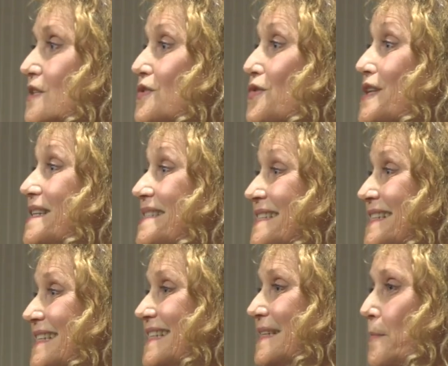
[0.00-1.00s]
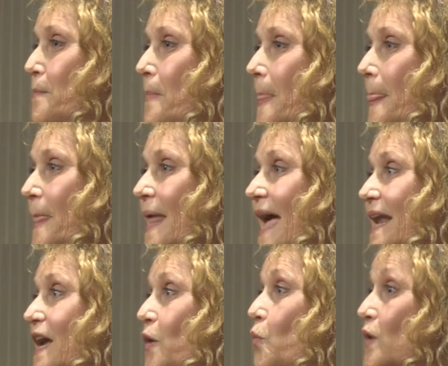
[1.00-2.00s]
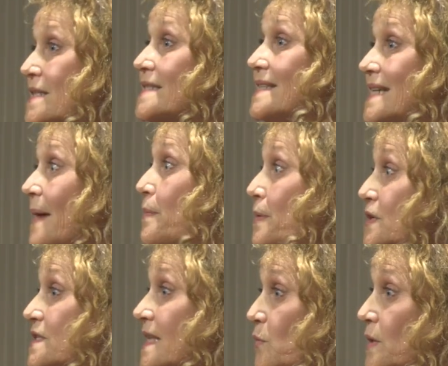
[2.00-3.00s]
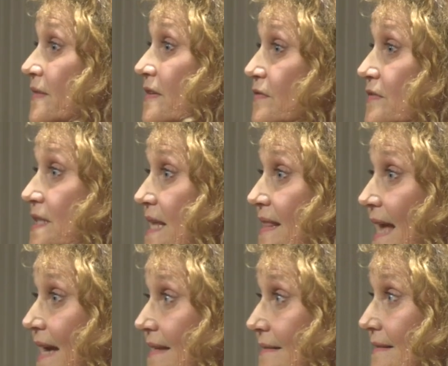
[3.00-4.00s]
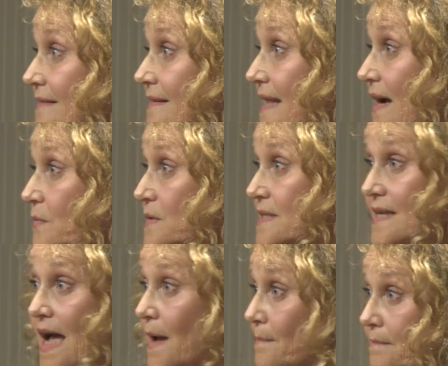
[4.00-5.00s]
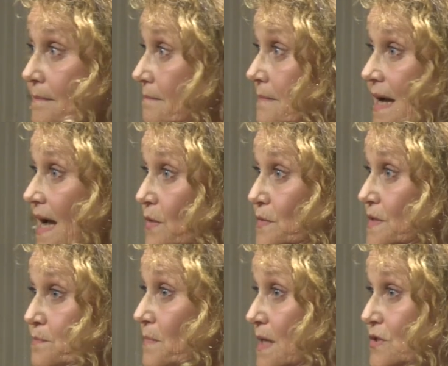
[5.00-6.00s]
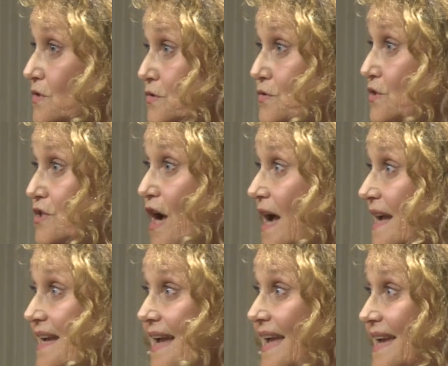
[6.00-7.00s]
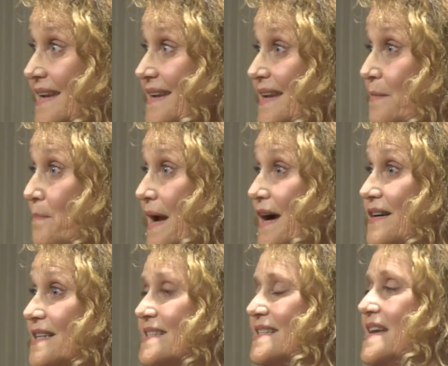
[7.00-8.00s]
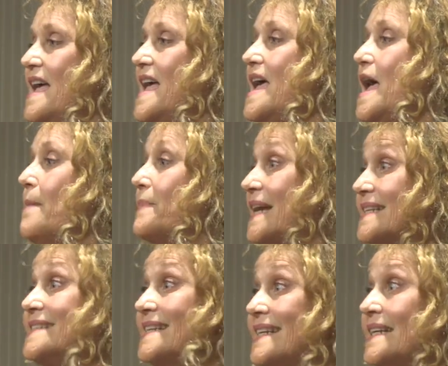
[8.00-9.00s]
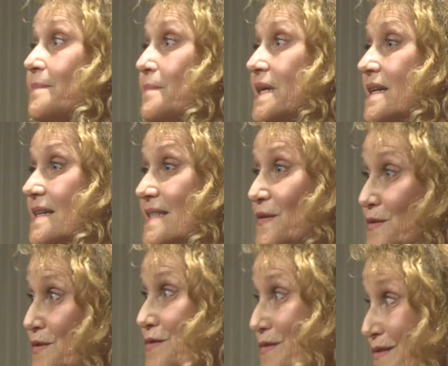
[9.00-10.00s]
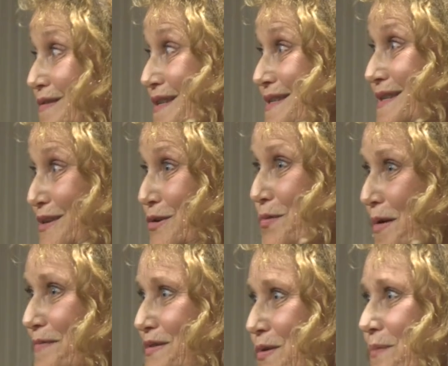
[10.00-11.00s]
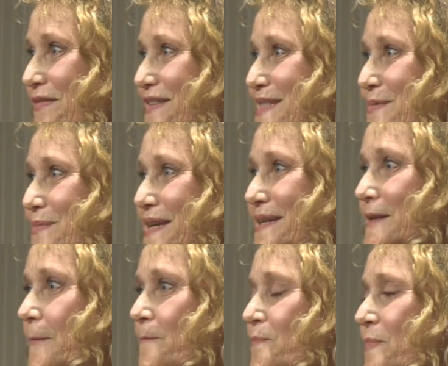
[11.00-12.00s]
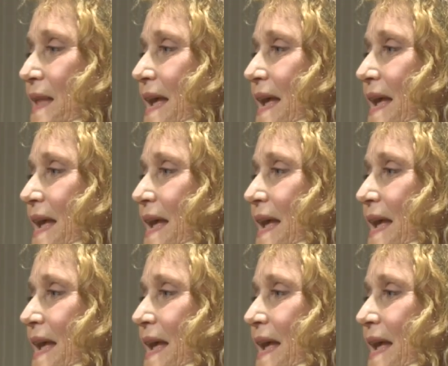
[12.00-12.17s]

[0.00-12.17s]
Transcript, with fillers: So they did, and I wasn't the type of person that would have ever done that. That was not my, I was much too shy and embarrassed. But I did it because I was listening to Norman Vincent Peale.